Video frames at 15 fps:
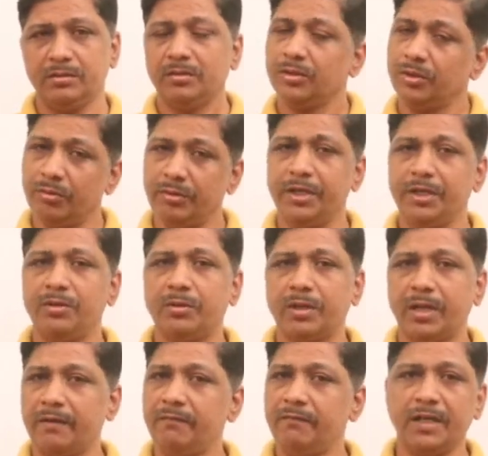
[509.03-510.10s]
you need to
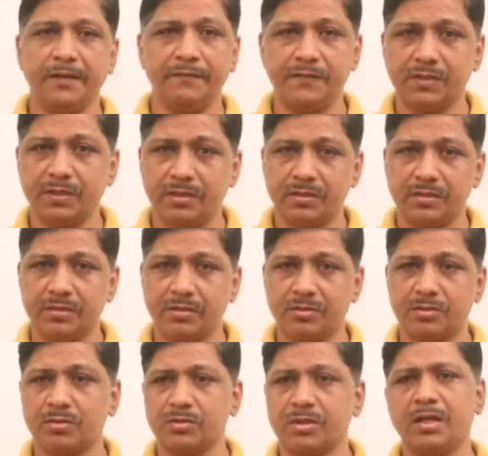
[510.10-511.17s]
have life skills.
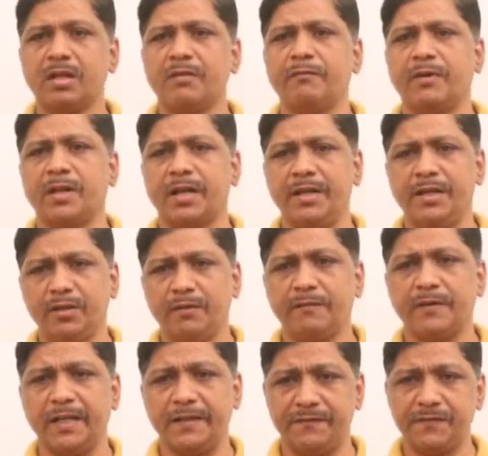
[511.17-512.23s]
So there are variety of
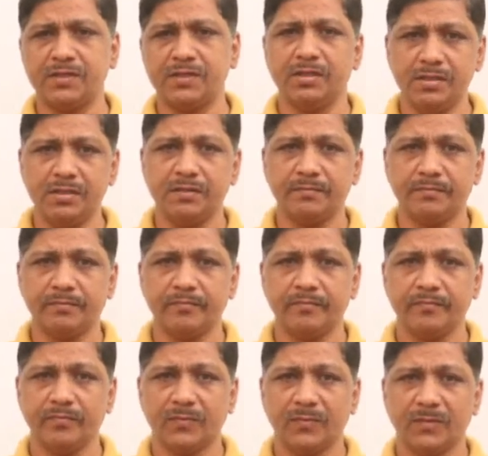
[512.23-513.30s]
life skills,
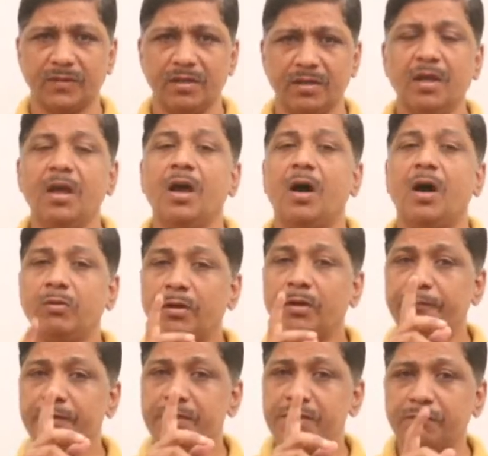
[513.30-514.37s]
out of
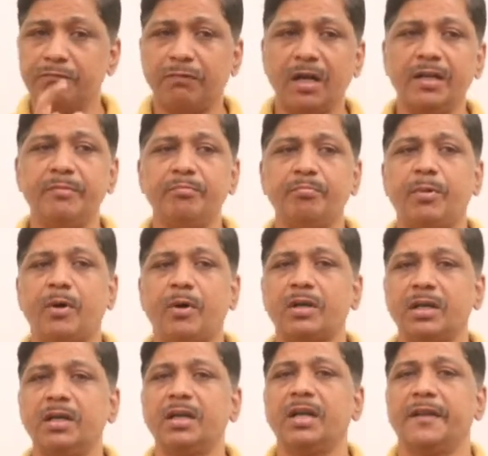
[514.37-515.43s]
which one
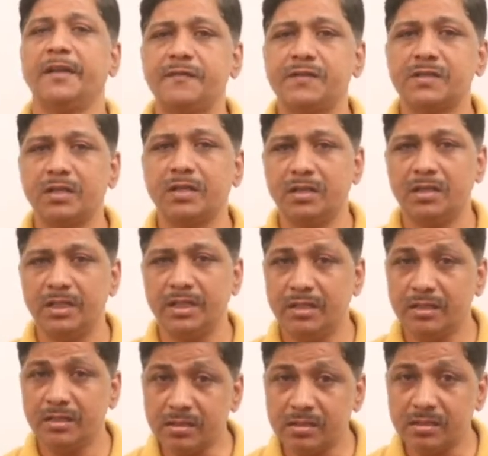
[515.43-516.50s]
important life skill
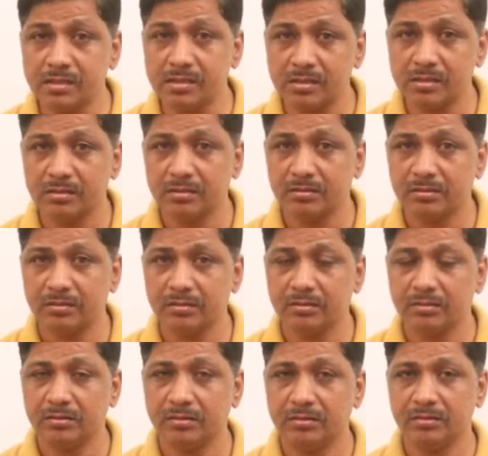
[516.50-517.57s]
is,
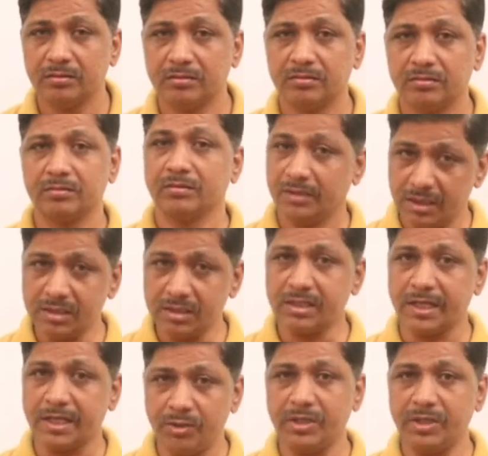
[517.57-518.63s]
yes,
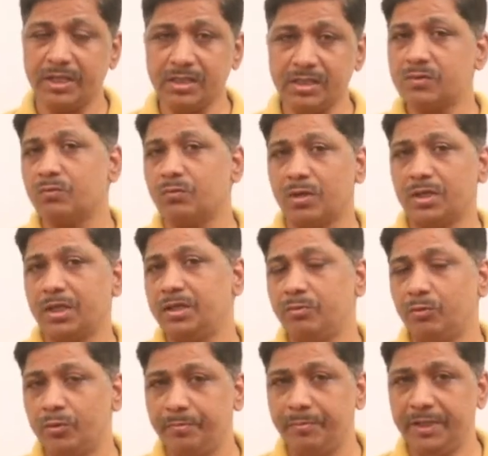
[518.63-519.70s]
can you guess what it
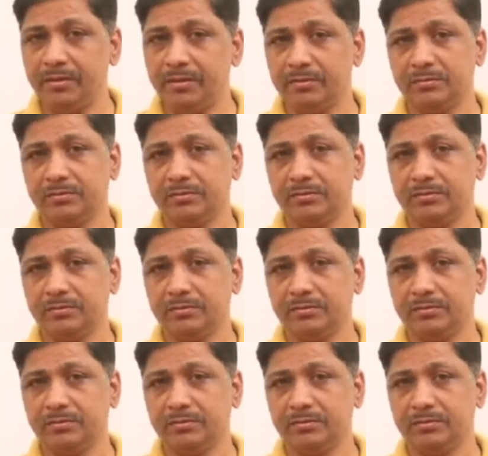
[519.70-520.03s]
would be?